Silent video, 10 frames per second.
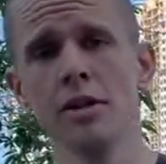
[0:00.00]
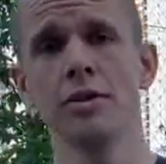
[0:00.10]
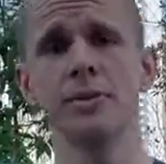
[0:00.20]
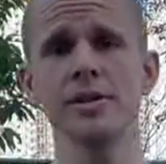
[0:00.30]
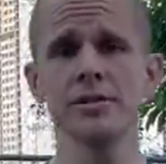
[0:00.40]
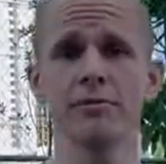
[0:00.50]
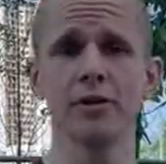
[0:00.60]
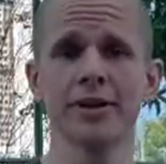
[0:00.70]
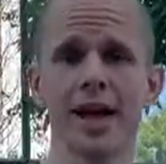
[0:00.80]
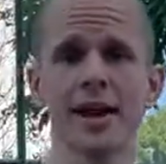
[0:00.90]
The reason
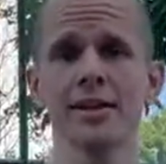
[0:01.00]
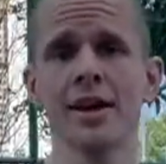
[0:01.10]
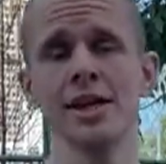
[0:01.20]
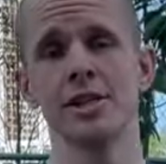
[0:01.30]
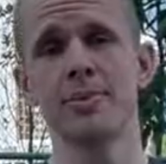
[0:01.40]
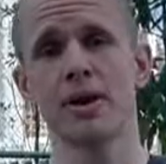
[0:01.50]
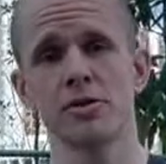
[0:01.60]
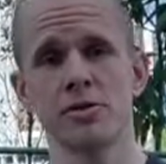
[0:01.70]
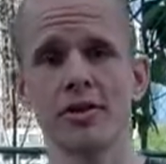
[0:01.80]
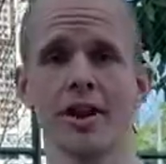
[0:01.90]
for that is
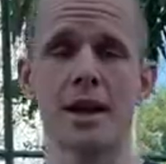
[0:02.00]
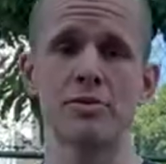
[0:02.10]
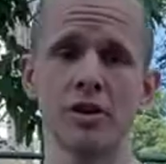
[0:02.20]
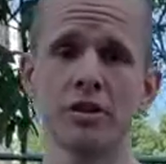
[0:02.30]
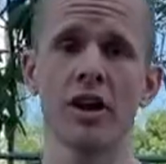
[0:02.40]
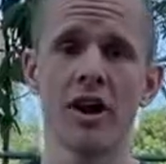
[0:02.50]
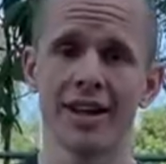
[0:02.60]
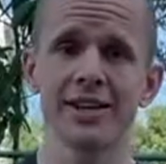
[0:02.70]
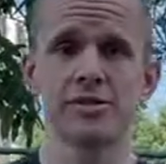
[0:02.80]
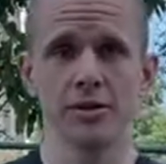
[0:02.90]
because the clamshell
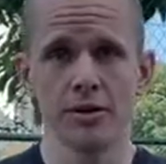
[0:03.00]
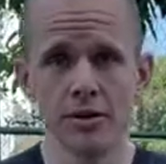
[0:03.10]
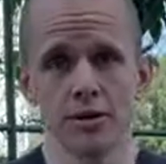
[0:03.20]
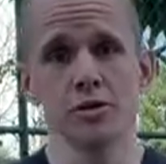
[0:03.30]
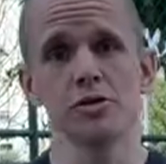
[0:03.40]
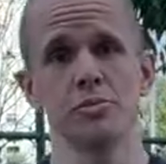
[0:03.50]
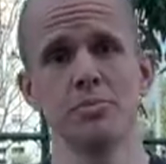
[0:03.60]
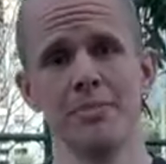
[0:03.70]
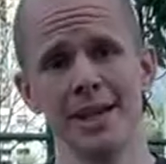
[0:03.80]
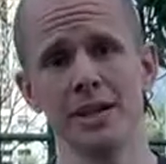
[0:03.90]
targets your gluteus
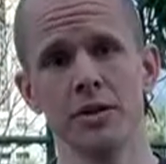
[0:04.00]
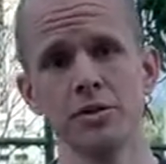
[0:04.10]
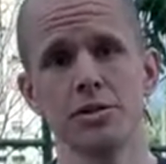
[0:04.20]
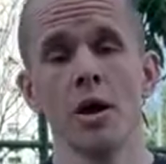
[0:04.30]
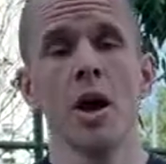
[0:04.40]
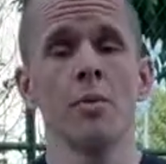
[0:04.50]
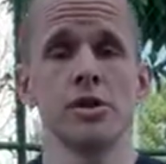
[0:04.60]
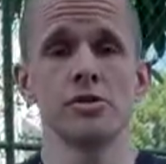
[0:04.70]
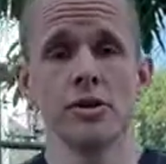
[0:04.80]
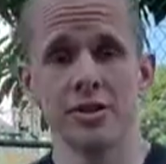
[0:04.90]
medius,
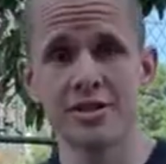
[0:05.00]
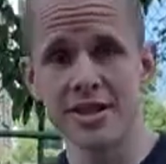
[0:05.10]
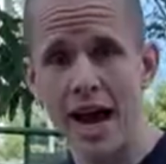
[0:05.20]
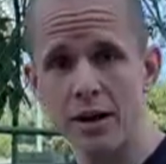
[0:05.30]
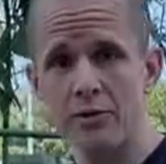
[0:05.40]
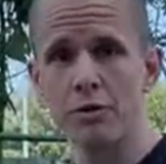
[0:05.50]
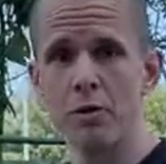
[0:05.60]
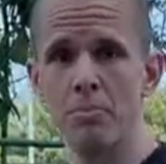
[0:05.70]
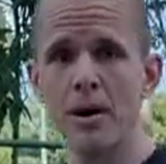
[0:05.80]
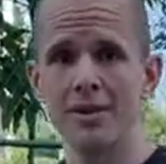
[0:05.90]
which is on the side of your
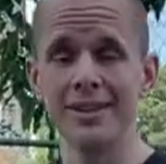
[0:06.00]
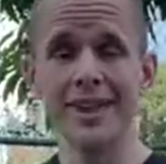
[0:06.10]
body.